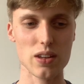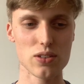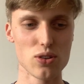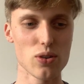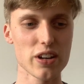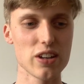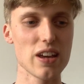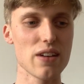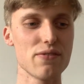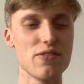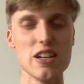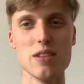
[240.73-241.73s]
could get
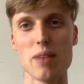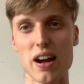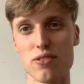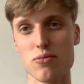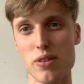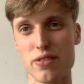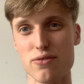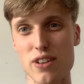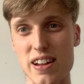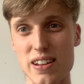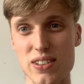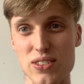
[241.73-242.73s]
feedback from my
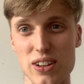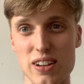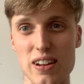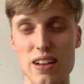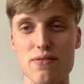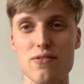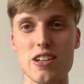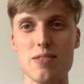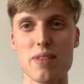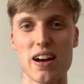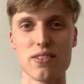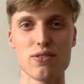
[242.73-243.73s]
friends, I could get
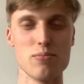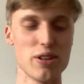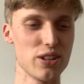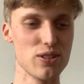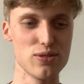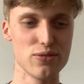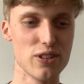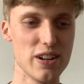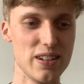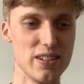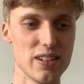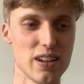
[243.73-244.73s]
feedback from my
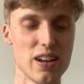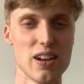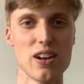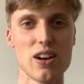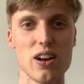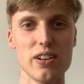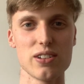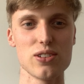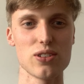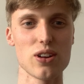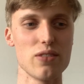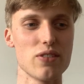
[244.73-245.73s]
girlfriend, I
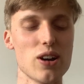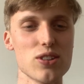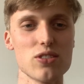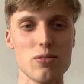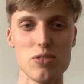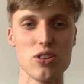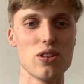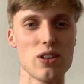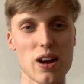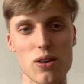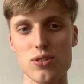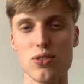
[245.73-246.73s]
could kind of ask them, you know,
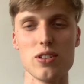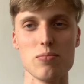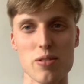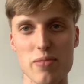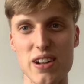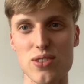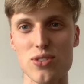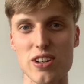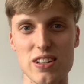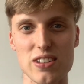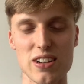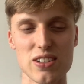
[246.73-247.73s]
how do you think my Mandarin
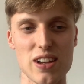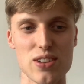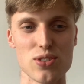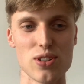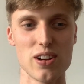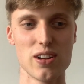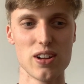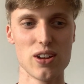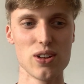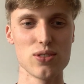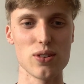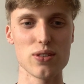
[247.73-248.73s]
is, etc.
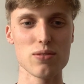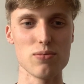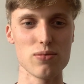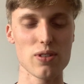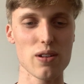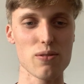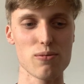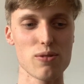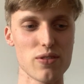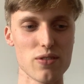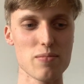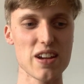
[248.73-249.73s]
So I think one
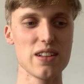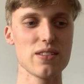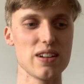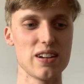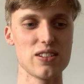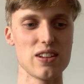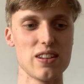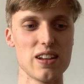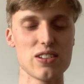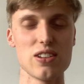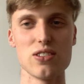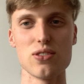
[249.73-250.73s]
of the main things in
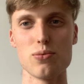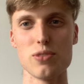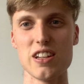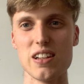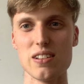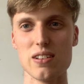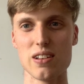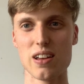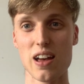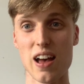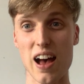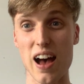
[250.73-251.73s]
this is that we need to
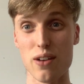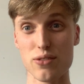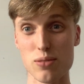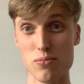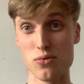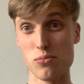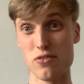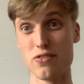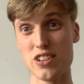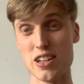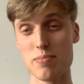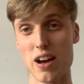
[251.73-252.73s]
have some form of
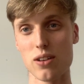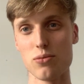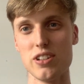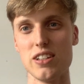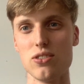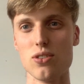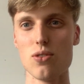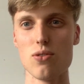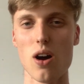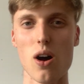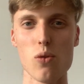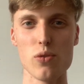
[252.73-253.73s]
feedback. We need to know,
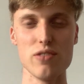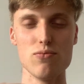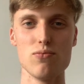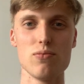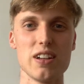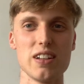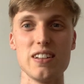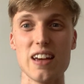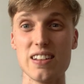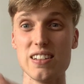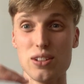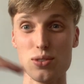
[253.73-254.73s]
are we
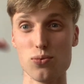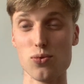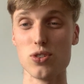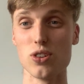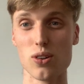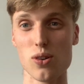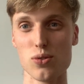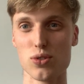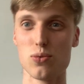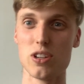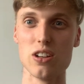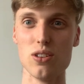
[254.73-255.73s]
getting towards our goals,
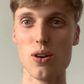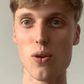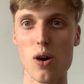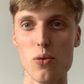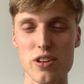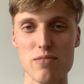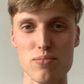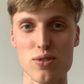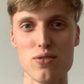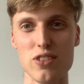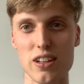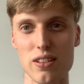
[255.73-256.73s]
so we can know, are we
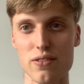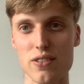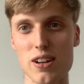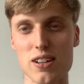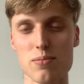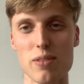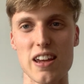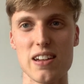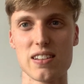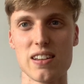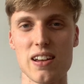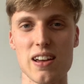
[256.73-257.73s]
improving in the first
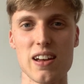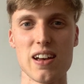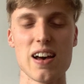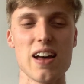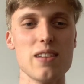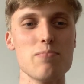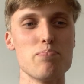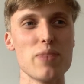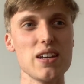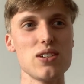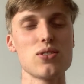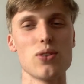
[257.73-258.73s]
place? And then
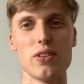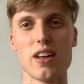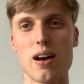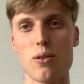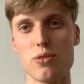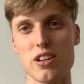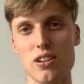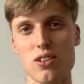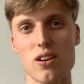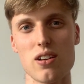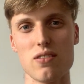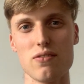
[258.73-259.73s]
based on that, we can
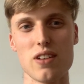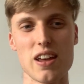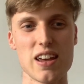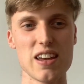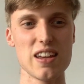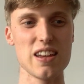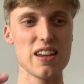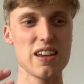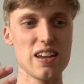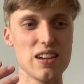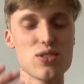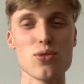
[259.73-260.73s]
kind of
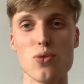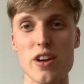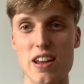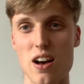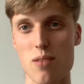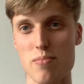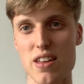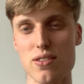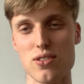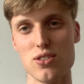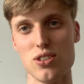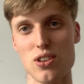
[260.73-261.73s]
iterate our
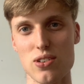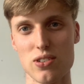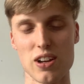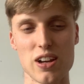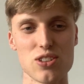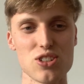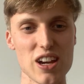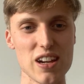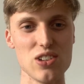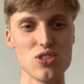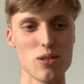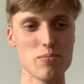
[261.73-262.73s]
method, you know,
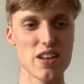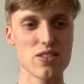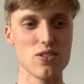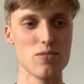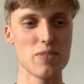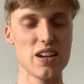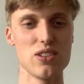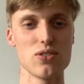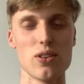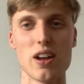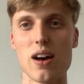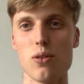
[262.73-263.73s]
change our method based
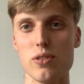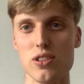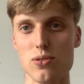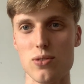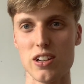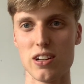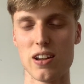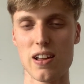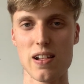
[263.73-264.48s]
on how we're doing.